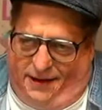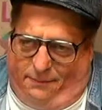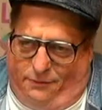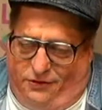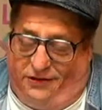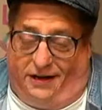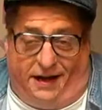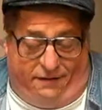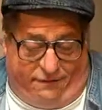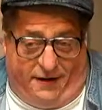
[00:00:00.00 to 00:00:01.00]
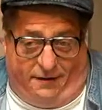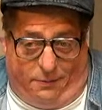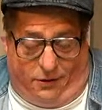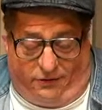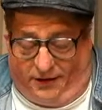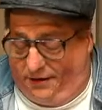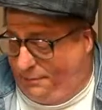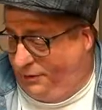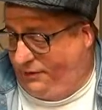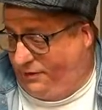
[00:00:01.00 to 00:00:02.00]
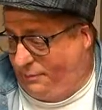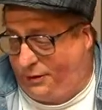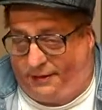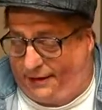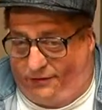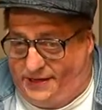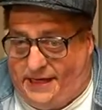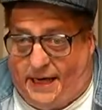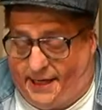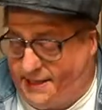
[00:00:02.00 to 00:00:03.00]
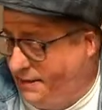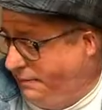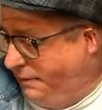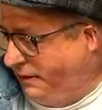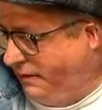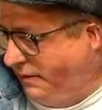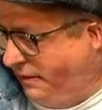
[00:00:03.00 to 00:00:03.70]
she's got a lot of fire books. Like, her book collection's nuts. But